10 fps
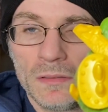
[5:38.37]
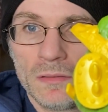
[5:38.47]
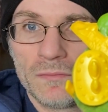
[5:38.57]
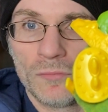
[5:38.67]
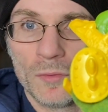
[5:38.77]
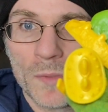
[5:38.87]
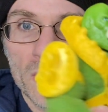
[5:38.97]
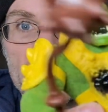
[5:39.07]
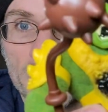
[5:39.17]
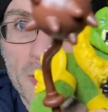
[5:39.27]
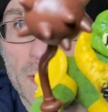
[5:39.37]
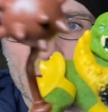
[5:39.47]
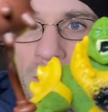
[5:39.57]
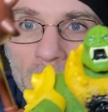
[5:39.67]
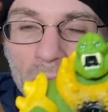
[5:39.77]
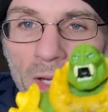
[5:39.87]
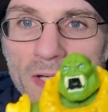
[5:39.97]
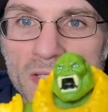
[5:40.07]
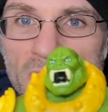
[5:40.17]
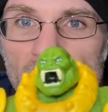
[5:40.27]
for Mossman. I
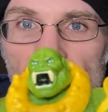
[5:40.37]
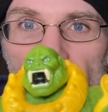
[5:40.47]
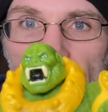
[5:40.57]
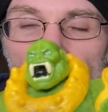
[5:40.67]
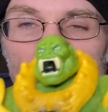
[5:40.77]
just think it